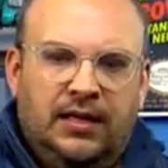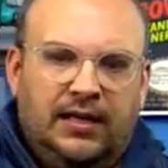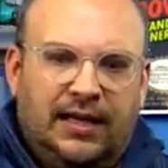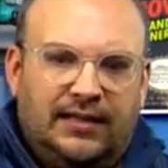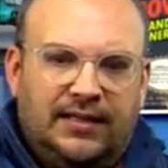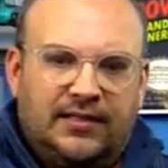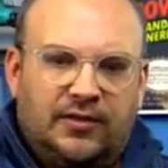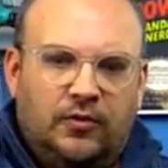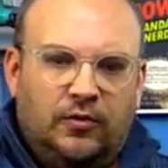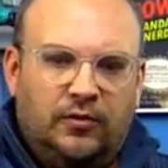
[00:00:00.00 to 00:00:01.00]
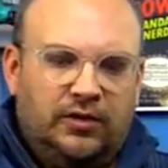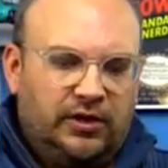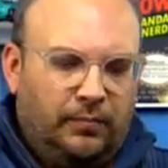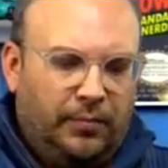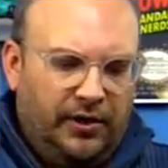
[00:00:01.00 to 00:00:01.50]
Got this cool little
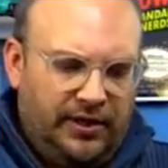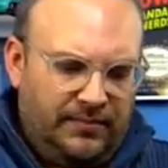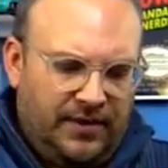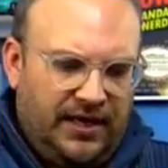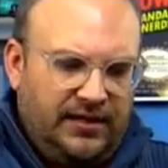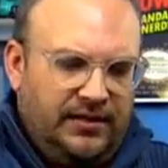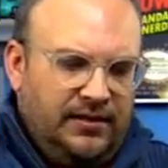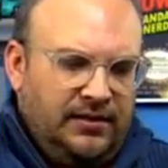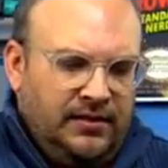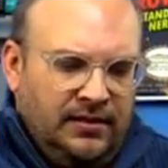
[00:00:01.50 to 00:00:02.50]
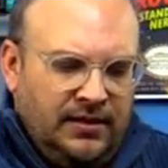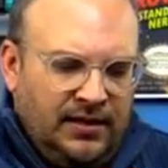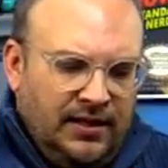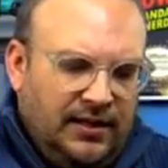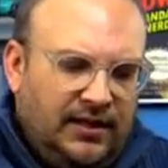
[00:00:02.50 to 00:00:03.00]
birdie button.
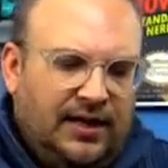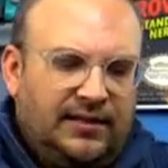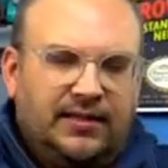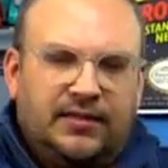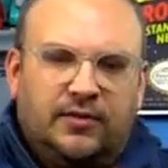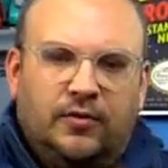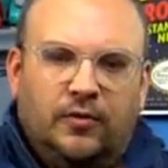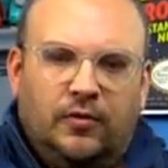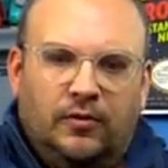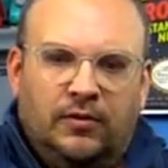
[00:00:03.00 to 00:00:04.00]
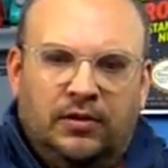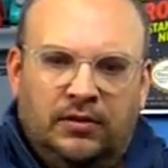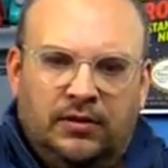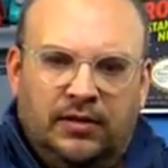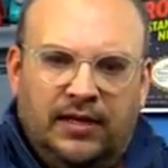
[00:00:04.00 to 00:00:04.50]
Got this cool
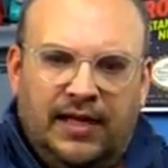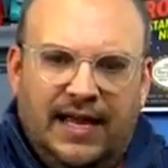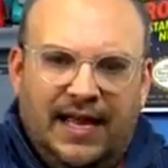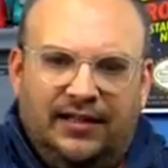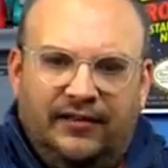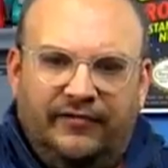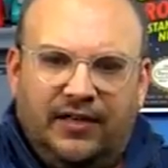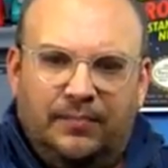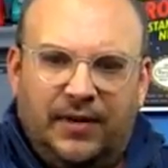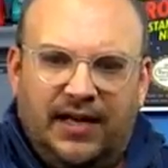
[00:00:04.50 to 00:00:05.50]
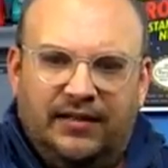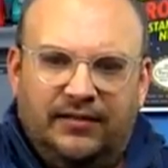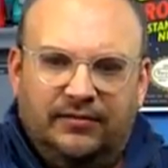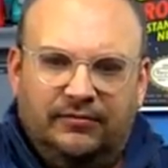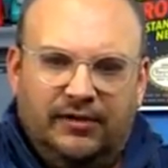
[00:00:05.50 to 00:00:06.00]
elephant button
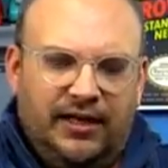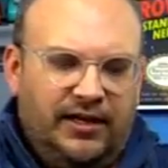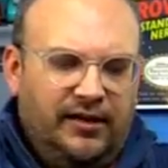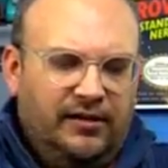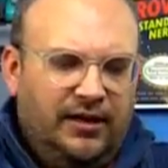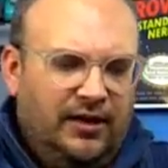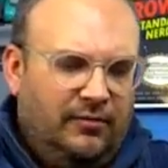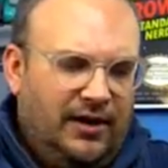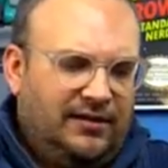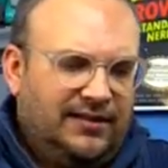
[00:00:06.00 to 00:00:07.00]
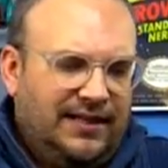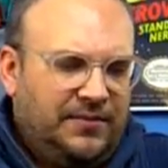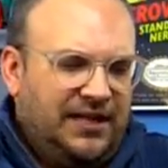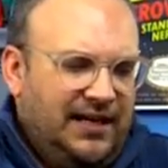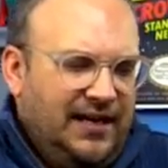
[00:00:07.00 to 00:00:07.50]
right here? Well, it's
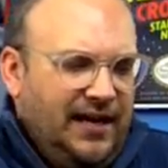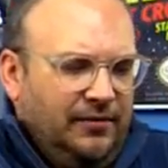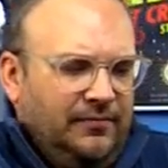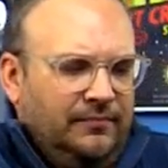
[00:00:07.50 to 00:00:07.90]
upside down.